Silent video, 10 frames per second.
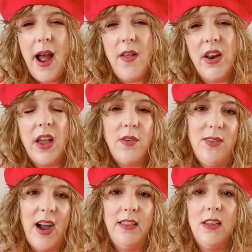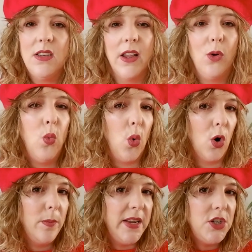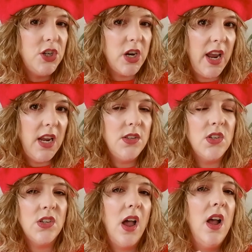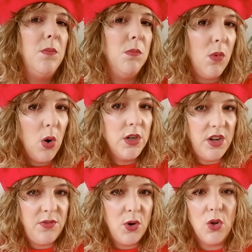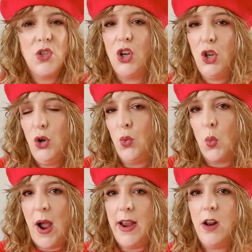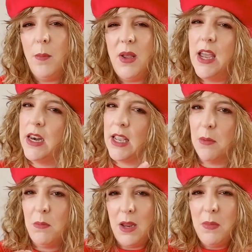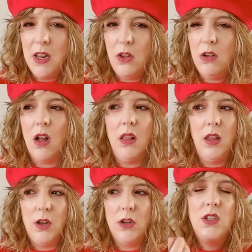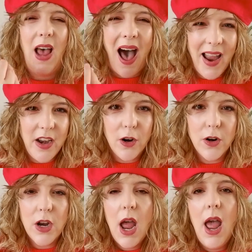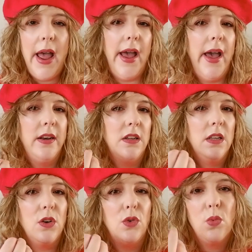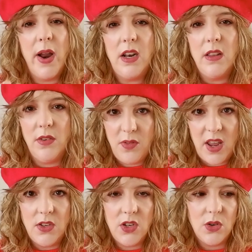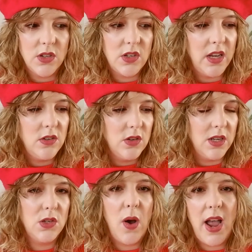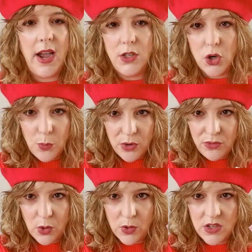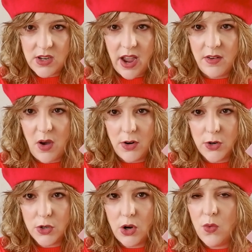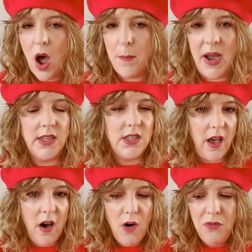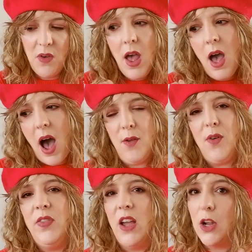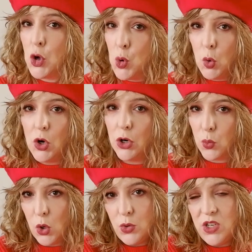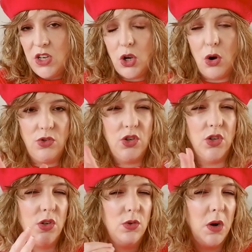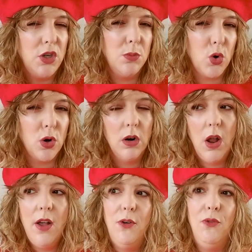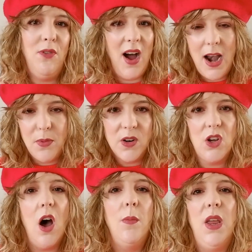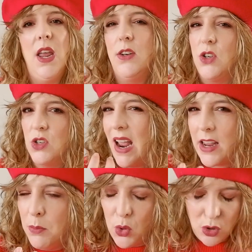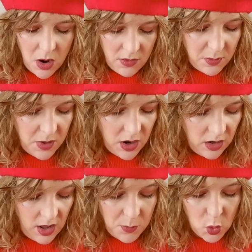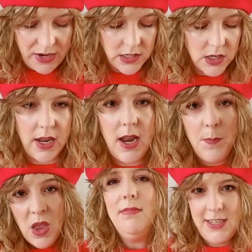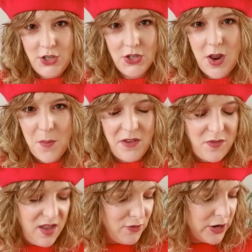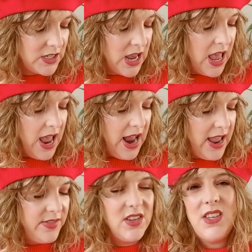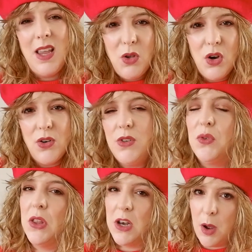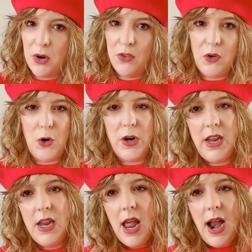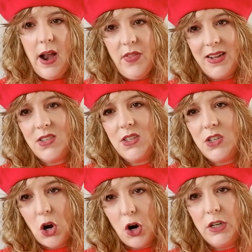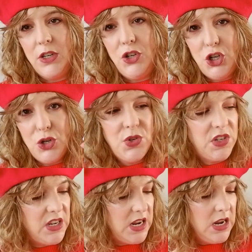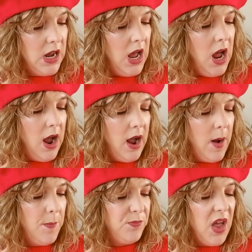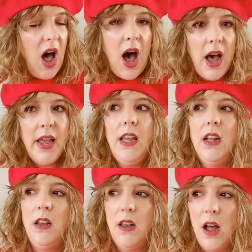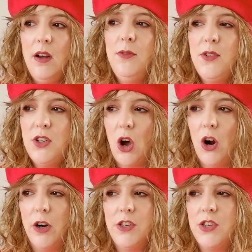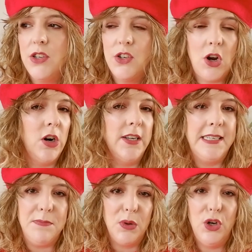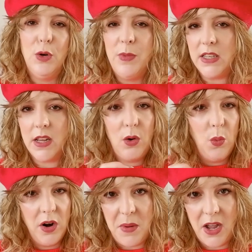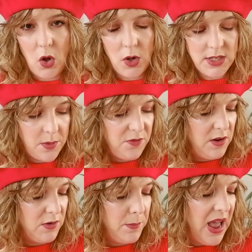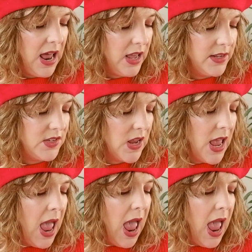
And then I find these like warmish shades more difficult to look right on me, and it can make me look a little tired and a little red in the face, you could say. So that's why I don't prefer this kind of undertone on myself. I find that cooler rosy tones just look much more vibrant on me, and just I can pull them off a lot more easily. It's just not my favorite. And the same goes for the number 30, and that's the Tartelette Juicy. I love Tarte's Tartelette in Bloom. That's like one of my all-time favorite palettes.